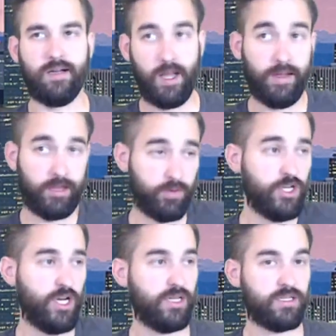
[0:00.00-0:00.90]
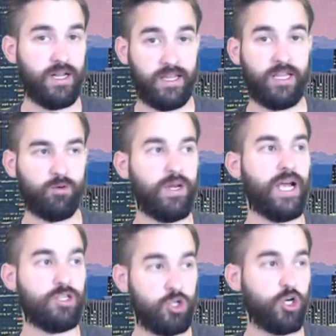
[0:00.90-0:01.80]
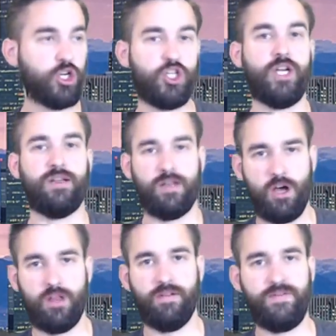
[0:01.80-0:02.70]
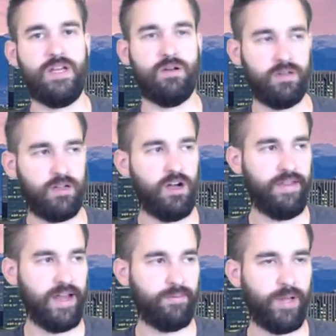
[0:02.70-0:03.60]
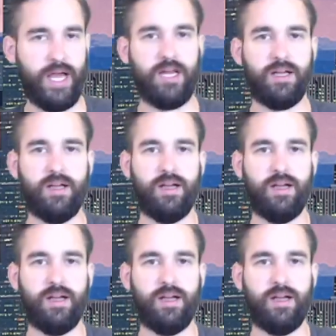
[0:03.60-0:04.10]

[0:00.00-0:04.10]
On like 3 shits. I think 3 guys took a shit on the field on that play.